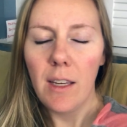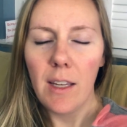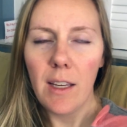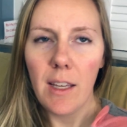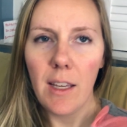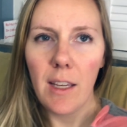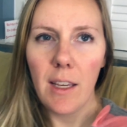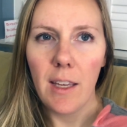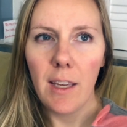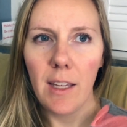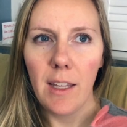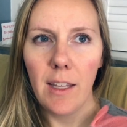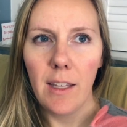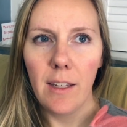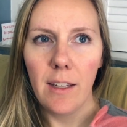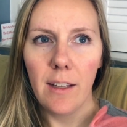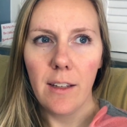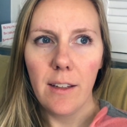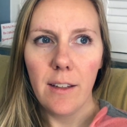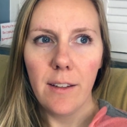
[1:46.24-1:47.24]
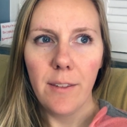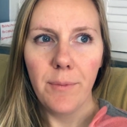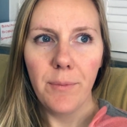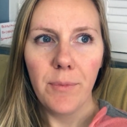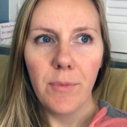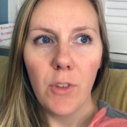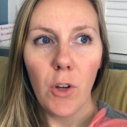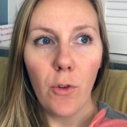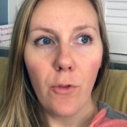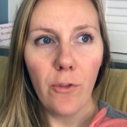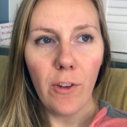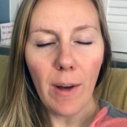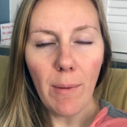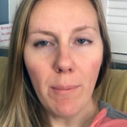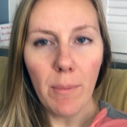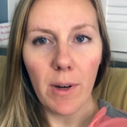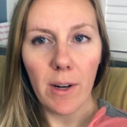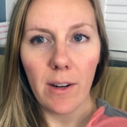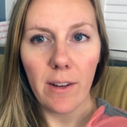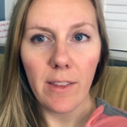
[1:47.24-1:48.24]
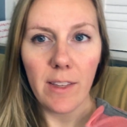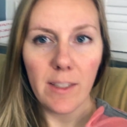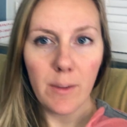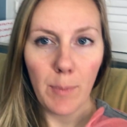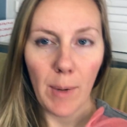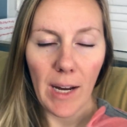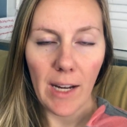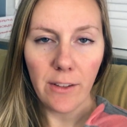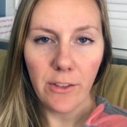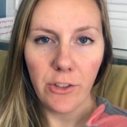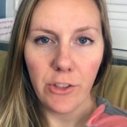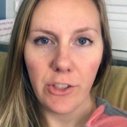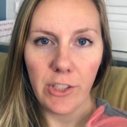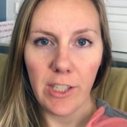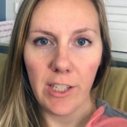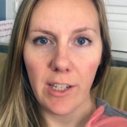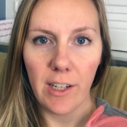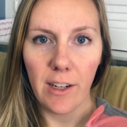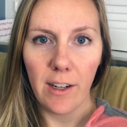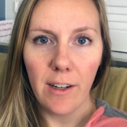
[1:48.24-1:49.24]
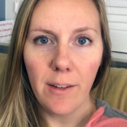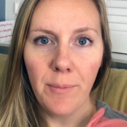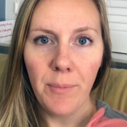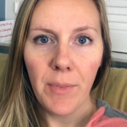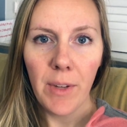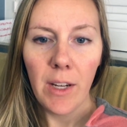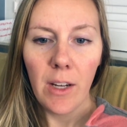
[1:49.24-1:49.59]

In November this past year,